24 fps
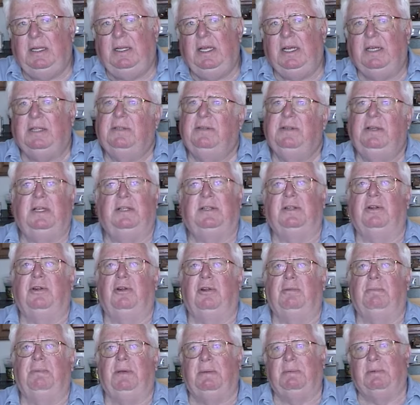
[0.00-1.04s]
and you get, get to
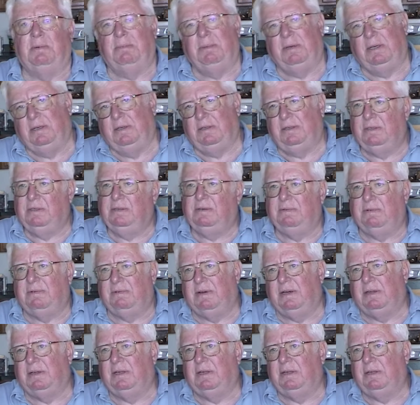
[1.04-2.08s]
know the people because you know
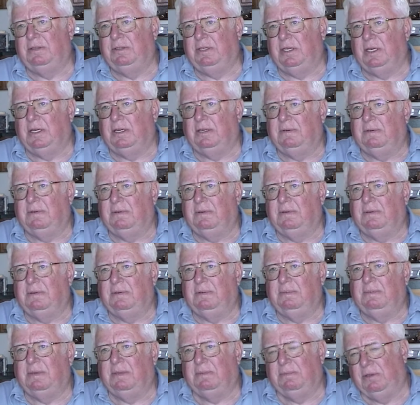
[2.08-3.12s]
Ronald Janet
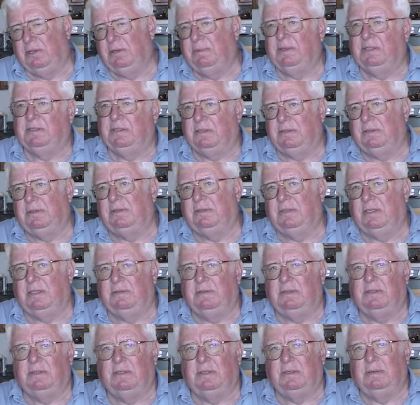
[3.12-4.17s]
and both my sisters
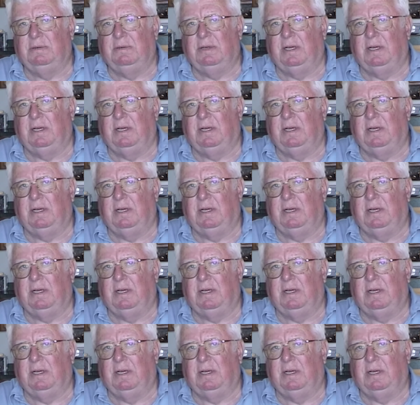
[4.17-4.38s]
lived in